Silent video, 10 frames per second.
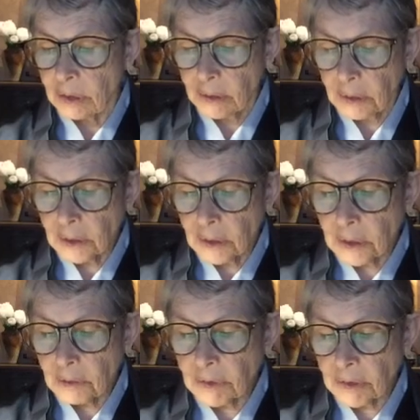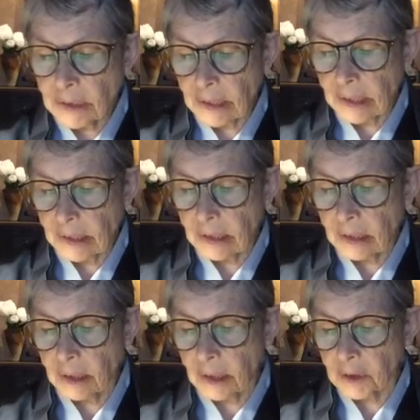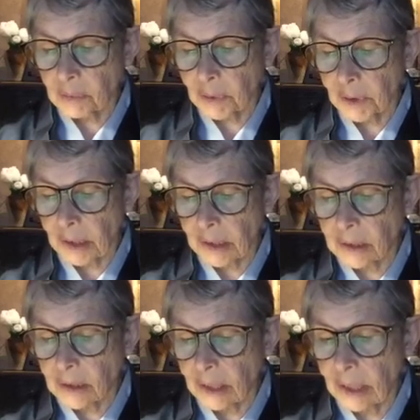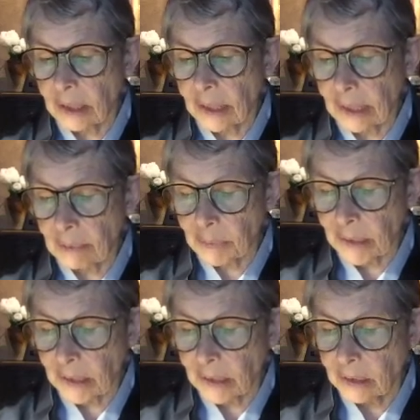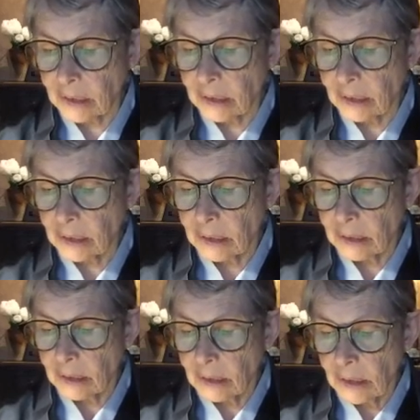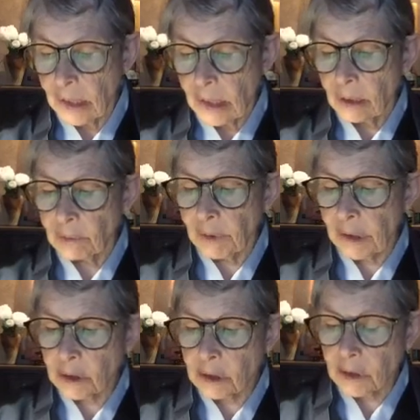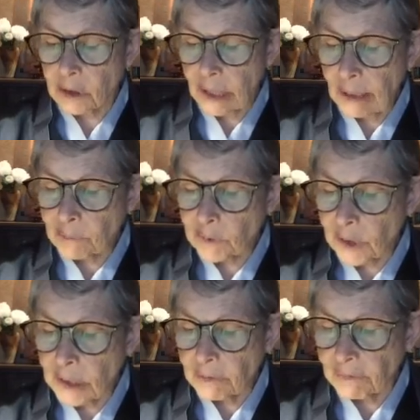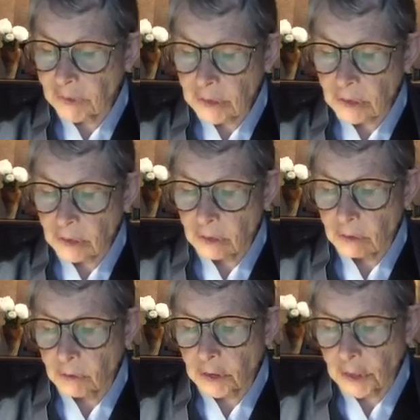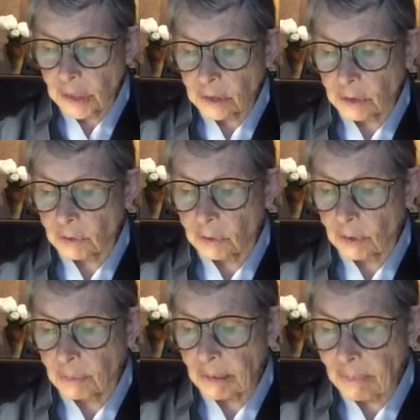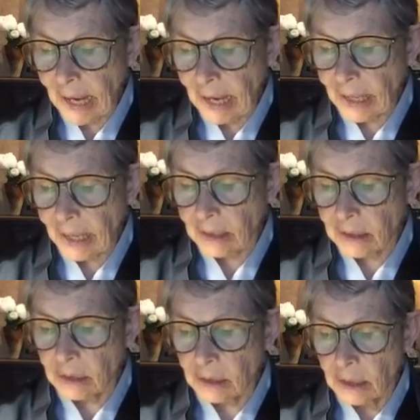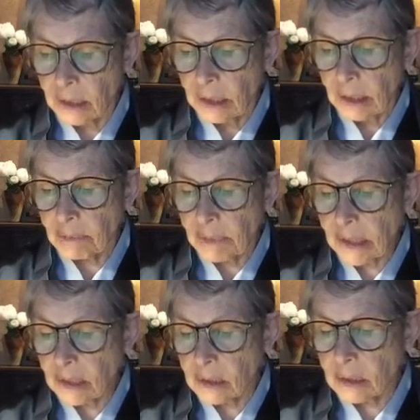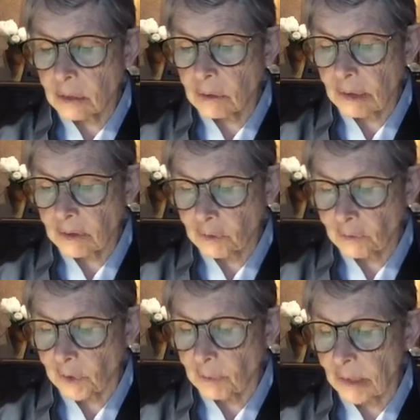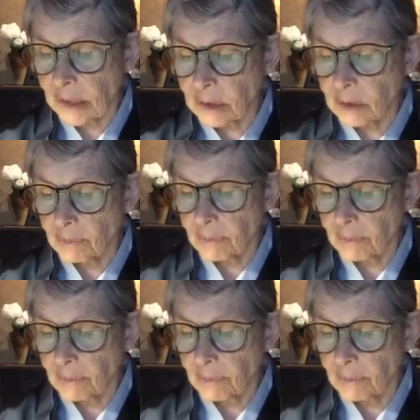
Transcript: learn to reside in our experience and let it be. If we can stop trying to fix it or change it or be mad at it, it begins to transform us.